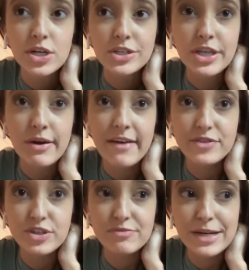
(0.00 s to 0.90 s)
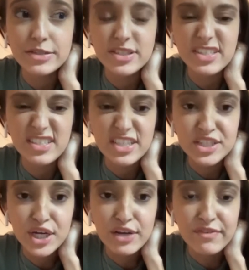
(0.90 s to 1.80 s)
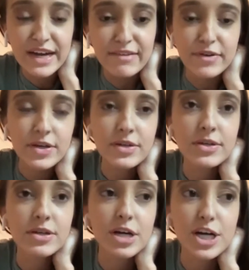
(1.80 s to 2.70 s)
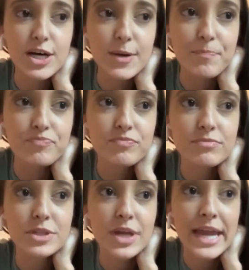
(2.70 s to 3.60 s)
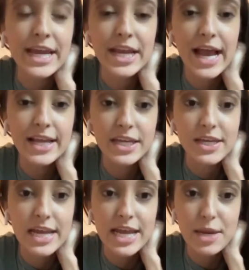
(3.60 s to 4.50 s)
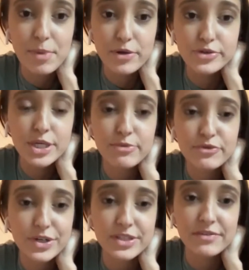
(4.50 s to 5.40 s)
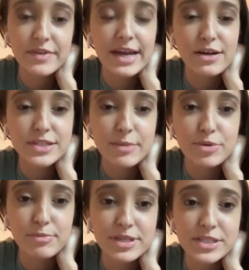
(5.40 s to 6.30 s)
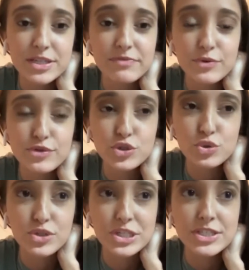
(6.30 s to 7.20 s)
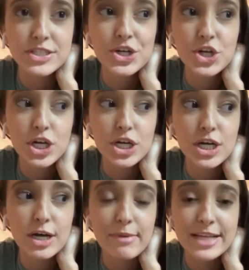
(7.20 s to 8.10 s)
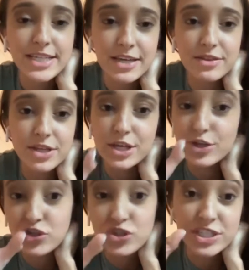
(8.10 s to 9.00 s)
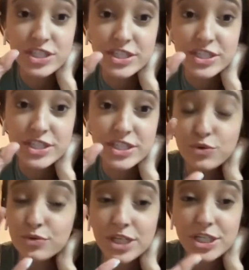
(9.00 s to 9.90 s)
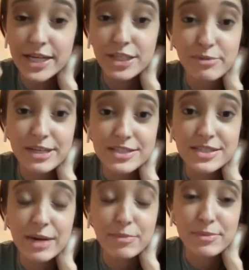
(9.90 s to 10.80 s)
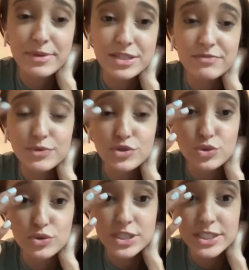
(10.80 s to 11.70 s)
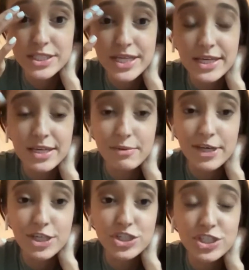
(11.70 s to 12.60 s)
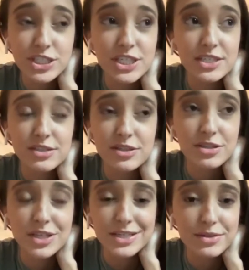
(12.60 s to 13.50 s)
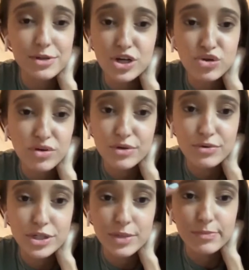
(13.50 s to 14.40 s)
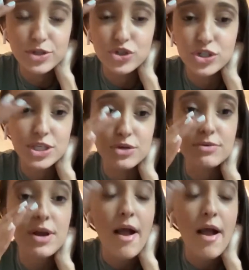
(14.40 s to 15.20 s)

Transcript: so I have to leave my house at like 6:35. Um, and I get a post up before I leave the house. I put myself on stories. Um, I take the energy sticks on a daily basis and I put myself on stories, taking my energy stick and then like a quote or something, just so